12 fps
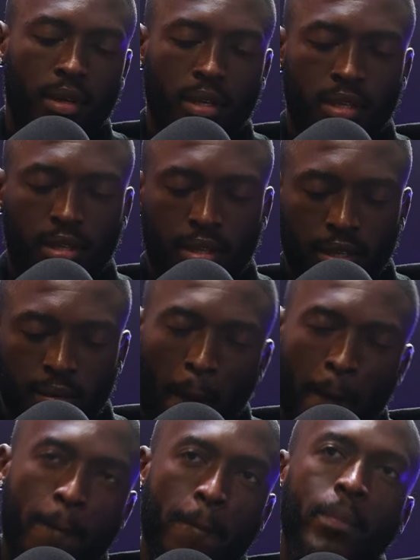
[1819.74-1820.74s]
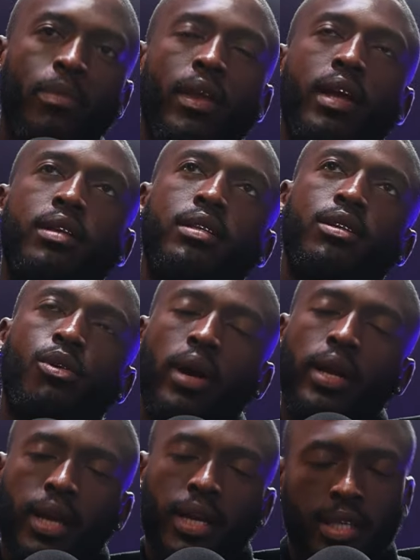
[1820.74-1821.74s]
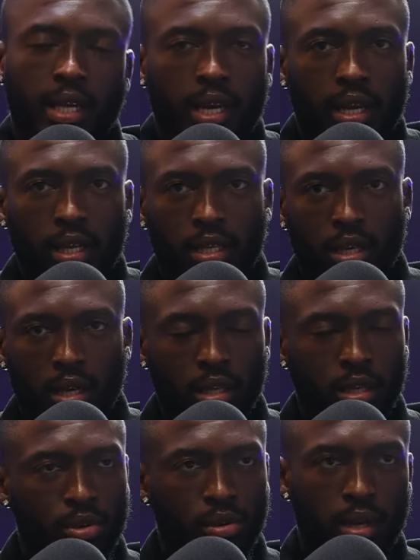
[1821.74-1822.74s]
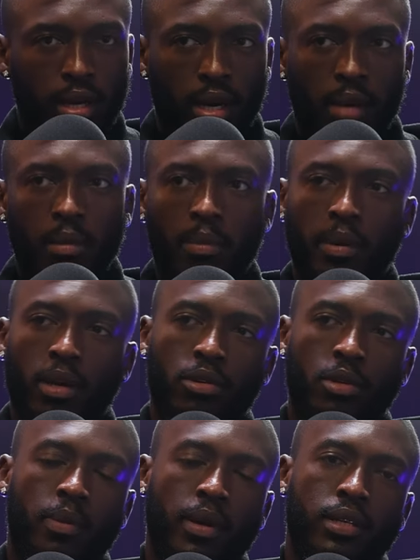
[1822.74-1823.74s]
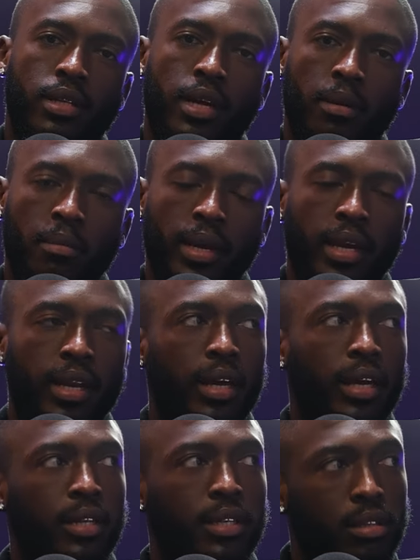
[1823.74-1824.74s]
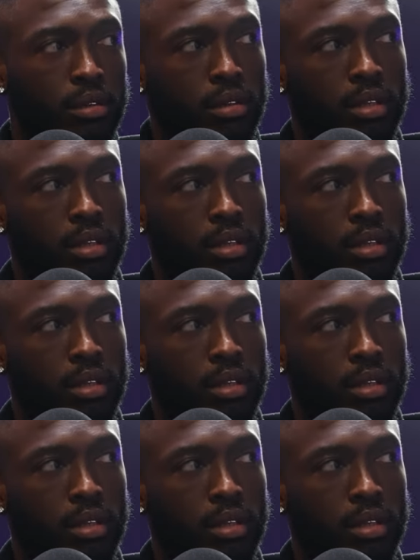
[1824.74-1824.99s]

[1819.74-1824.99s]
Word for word: It's, doing their thing right now. It's quite easy getting to, into the Ama Piano space, like making a hit.